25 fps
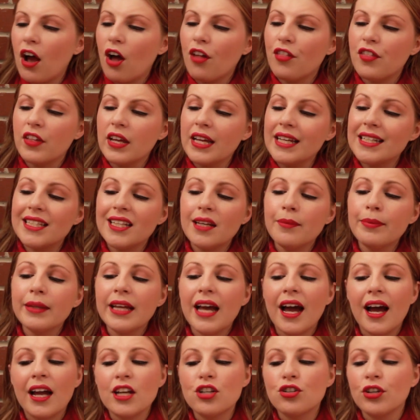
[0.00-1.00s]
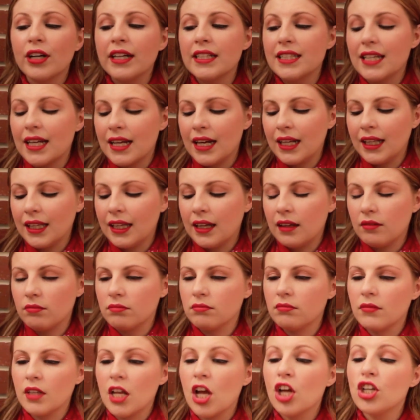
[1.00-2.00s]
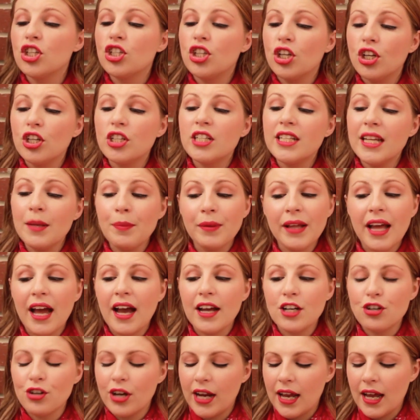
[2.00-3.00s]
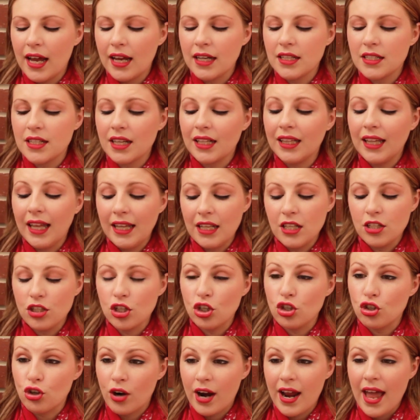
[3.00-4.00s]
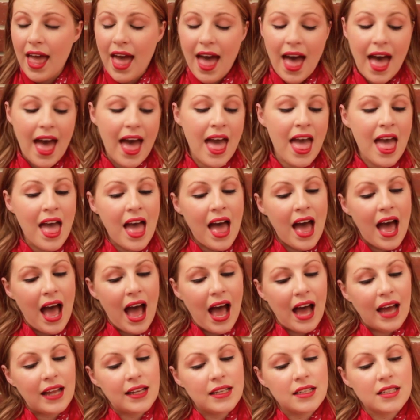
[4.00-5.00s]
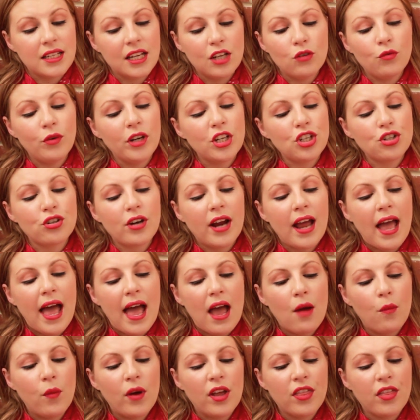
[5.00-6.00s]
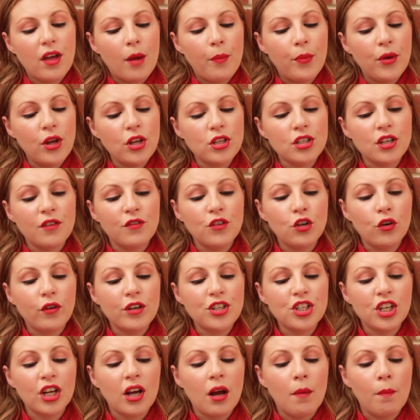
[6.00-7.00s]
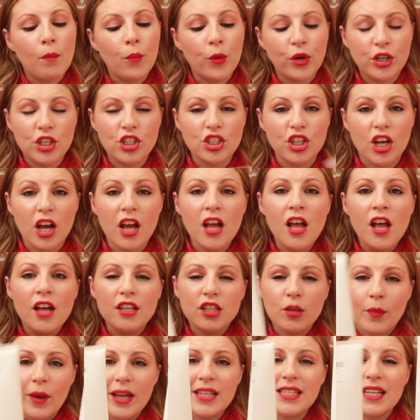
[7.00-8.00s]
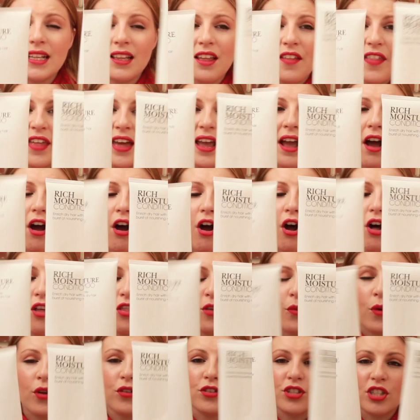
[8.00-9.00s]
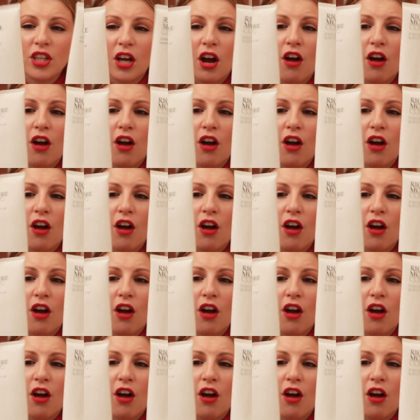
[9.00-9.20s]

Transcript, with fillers: they are the Deeply Hydrate and to deeply hydrate and cleanse dry hair and enrich dry hair with a burst of nourishing moisture. So basically they are the ones